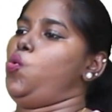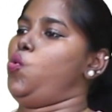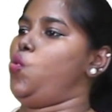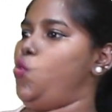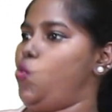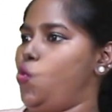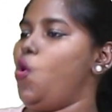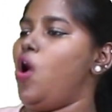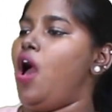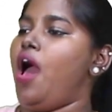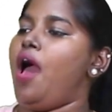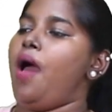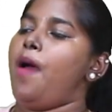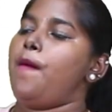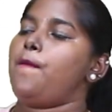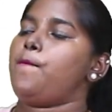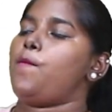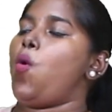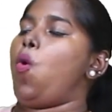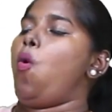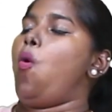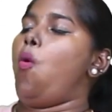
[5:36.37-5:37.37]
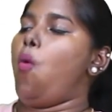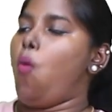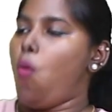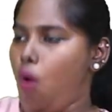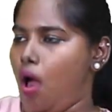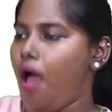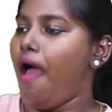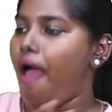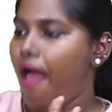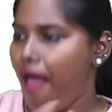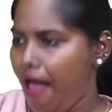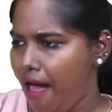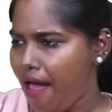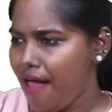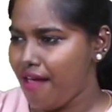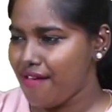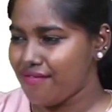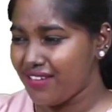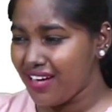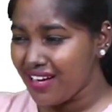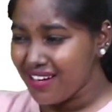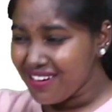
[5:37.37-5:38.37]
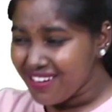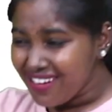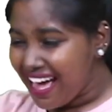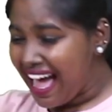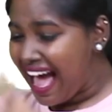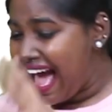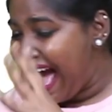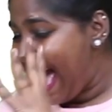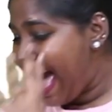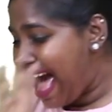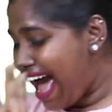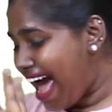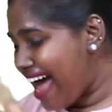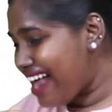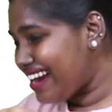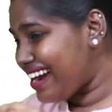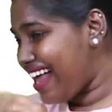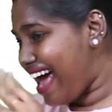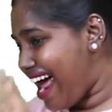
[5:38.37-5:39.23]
This is where the other ingredients come in.